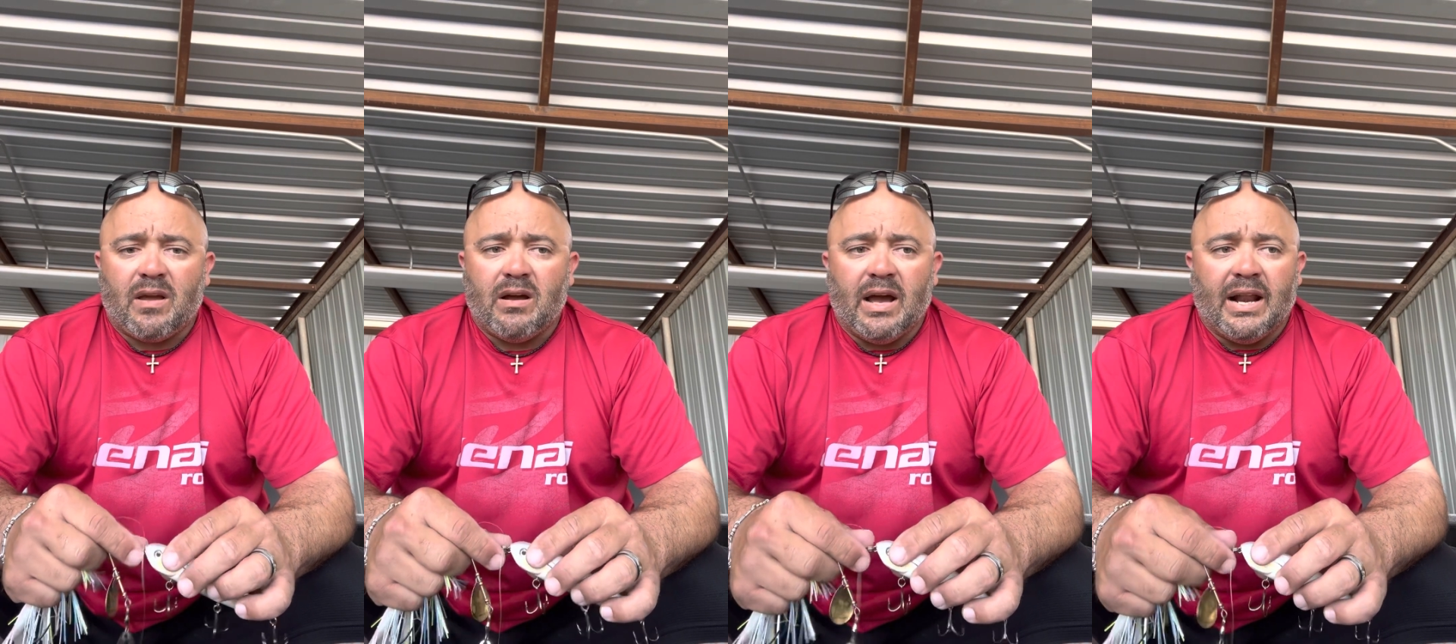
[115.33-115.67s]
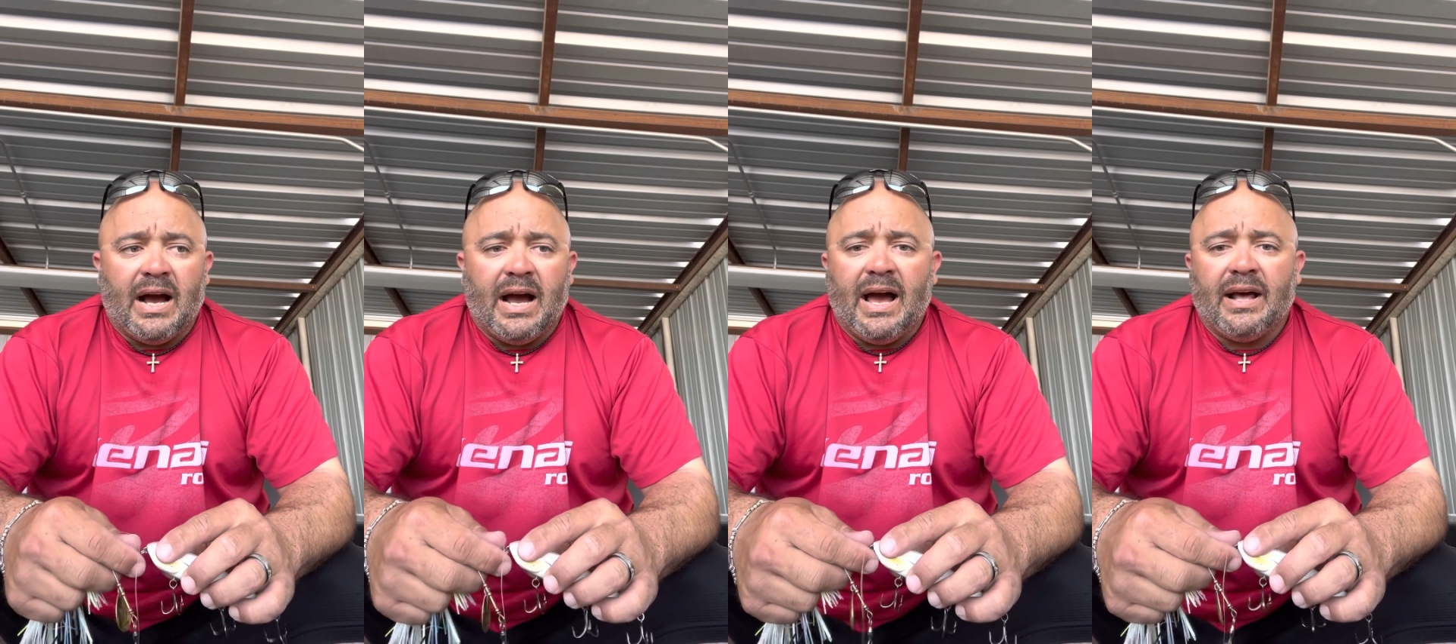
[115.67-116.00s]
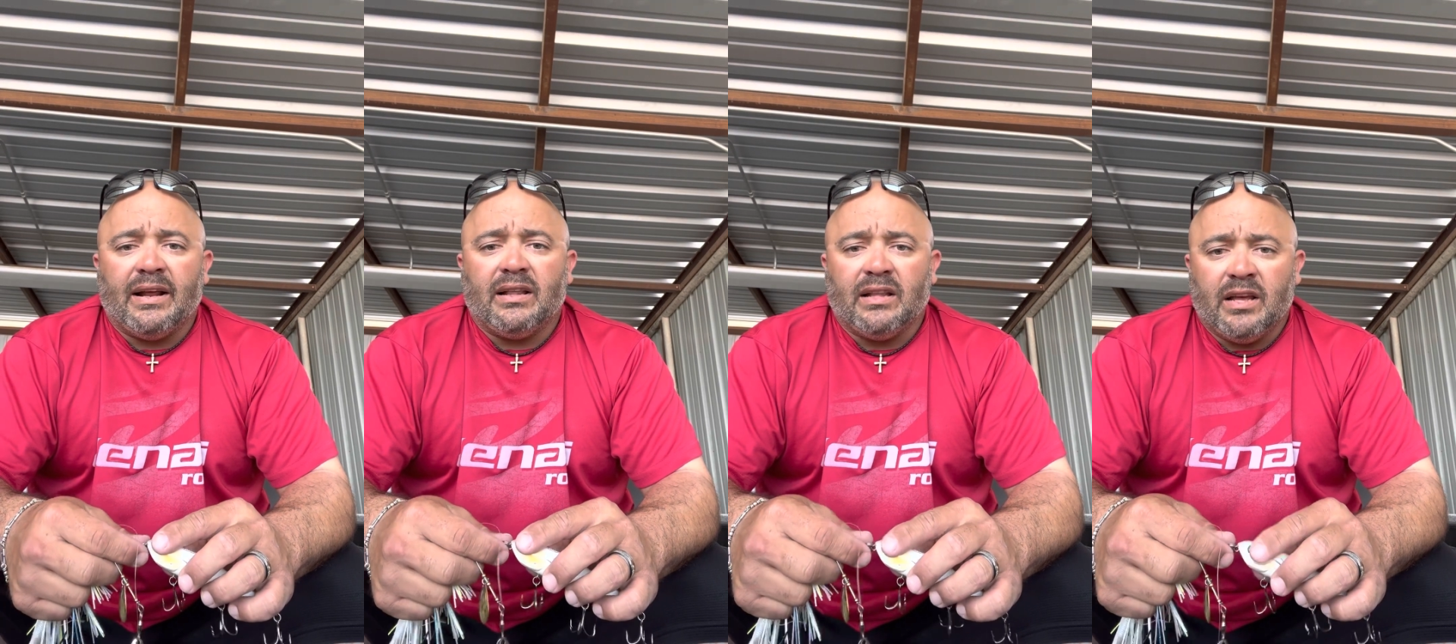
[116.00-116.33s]
And I had
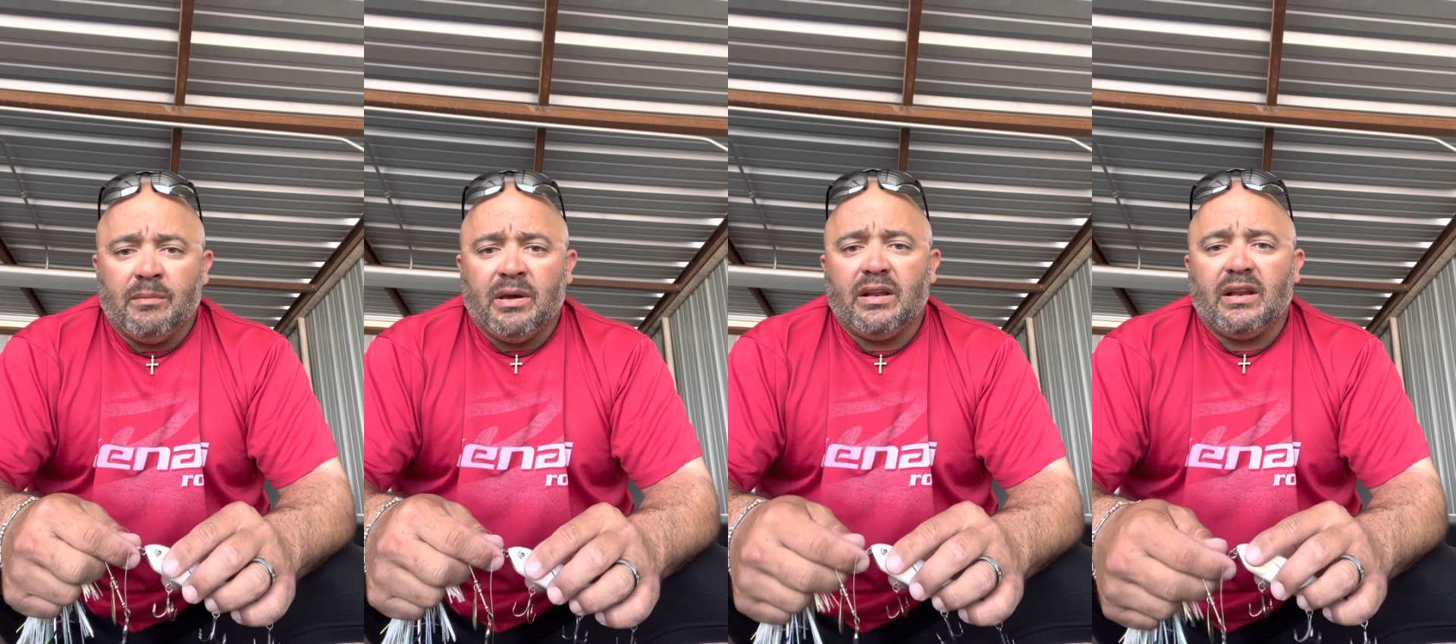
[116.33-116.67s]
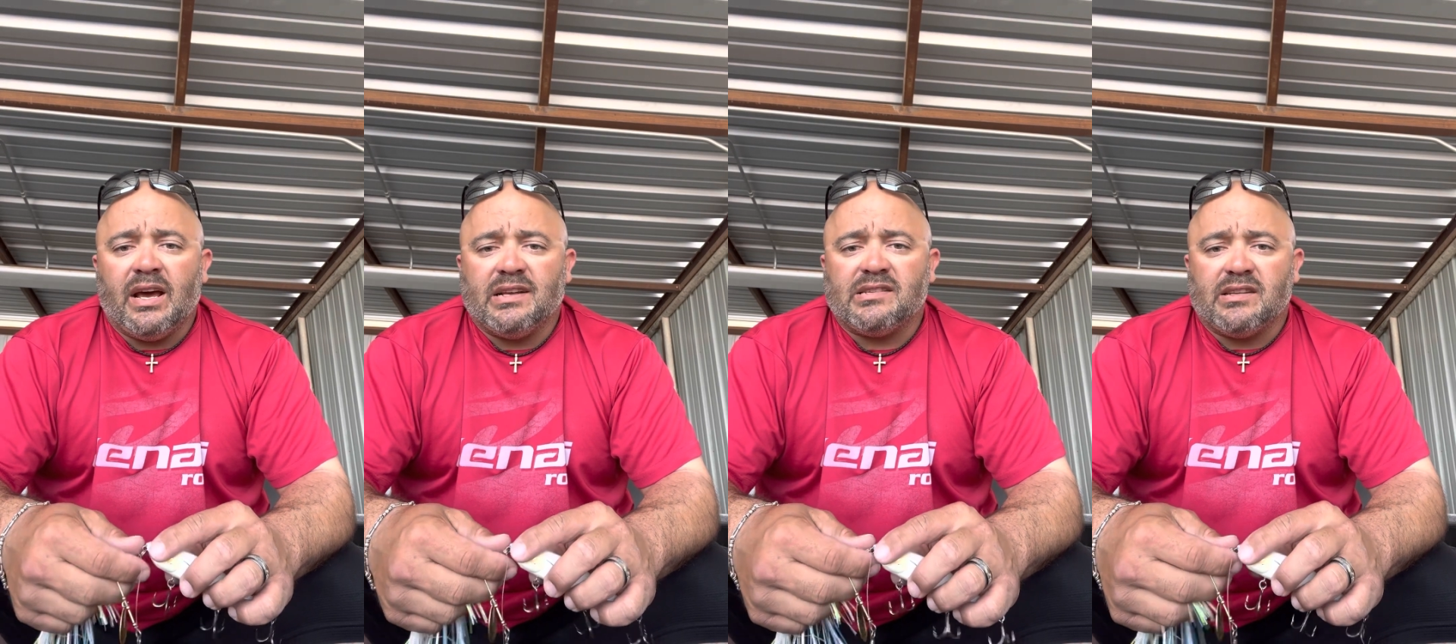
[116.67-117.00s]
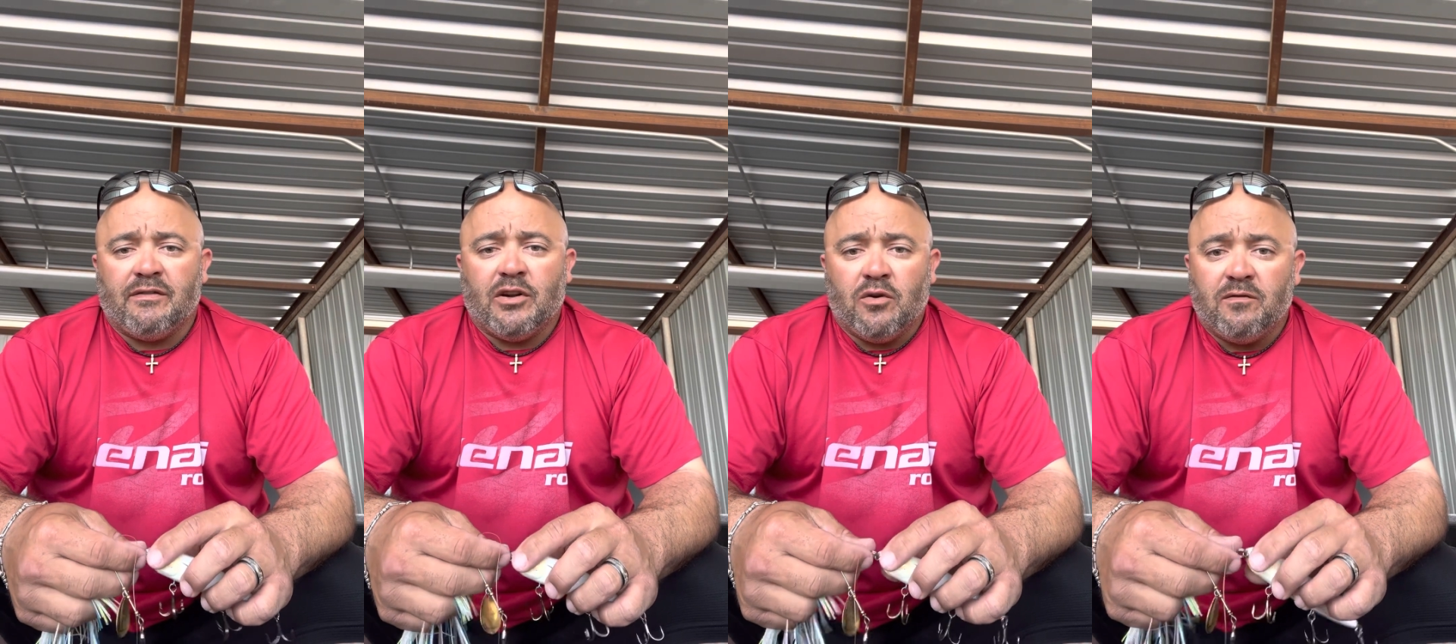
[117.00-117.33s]
a limit at
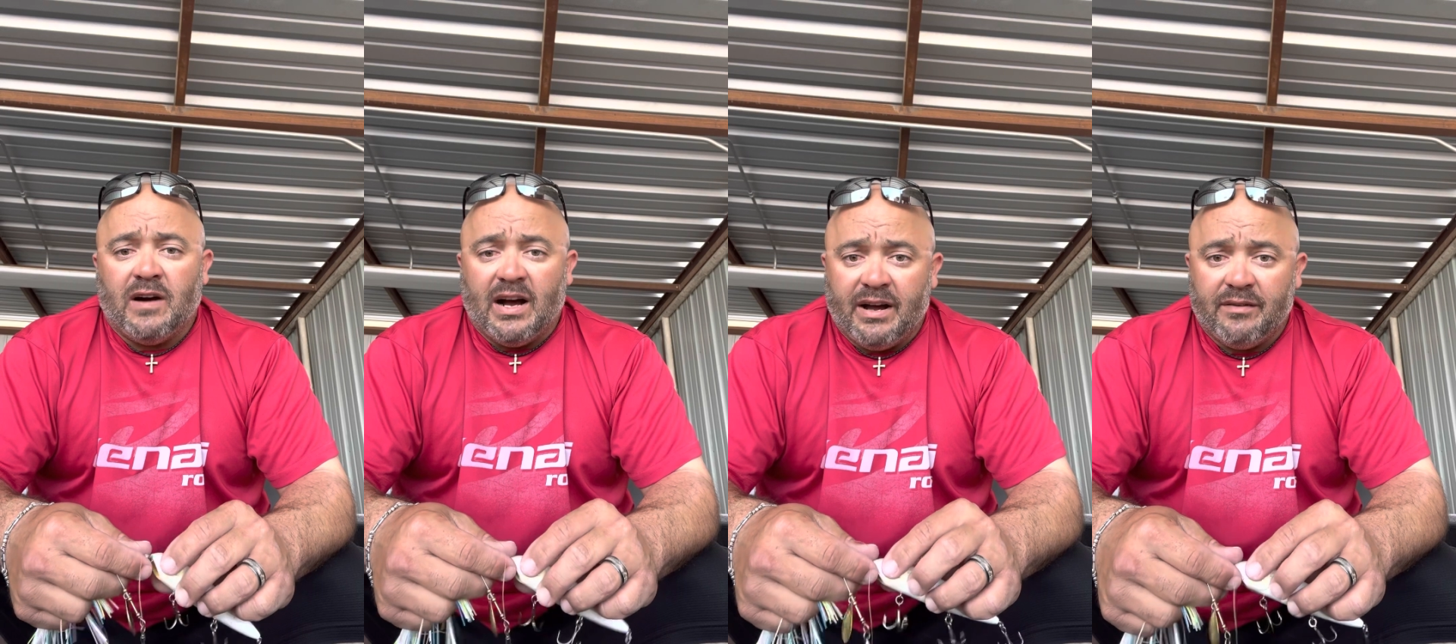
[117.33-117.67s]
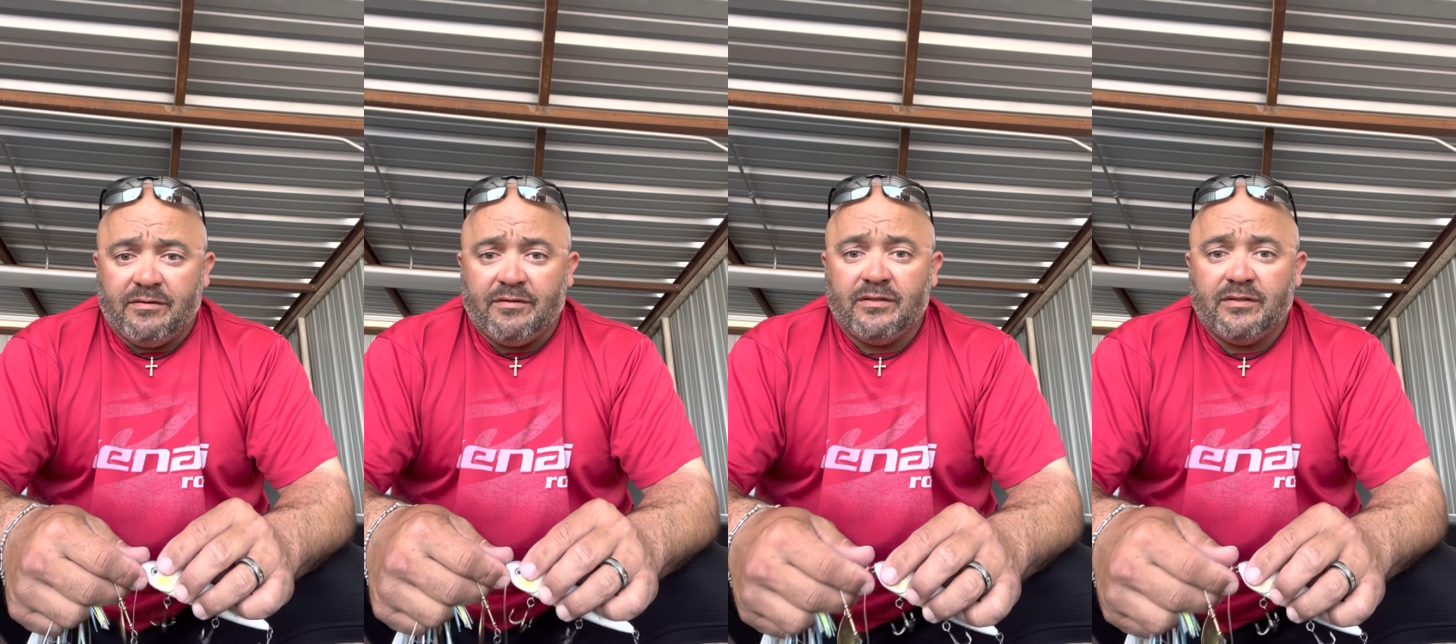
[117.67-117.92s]
7:05.